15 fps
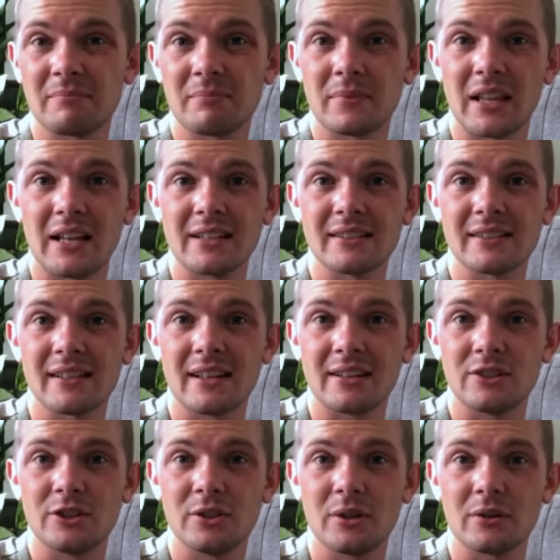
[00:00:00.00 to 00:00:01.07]
plants that
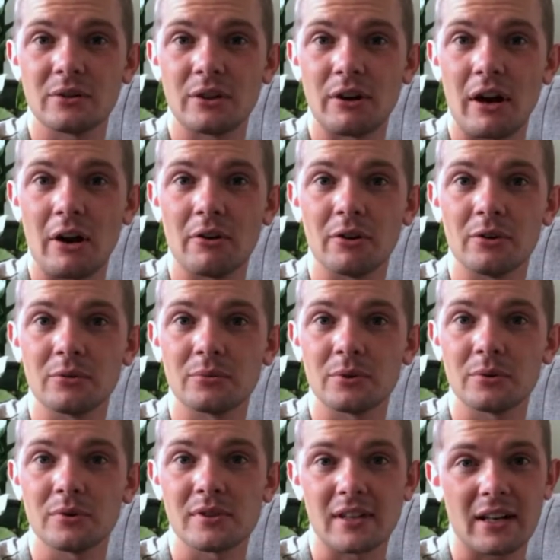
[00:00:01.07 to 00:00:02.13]
shoot out their aerial roots.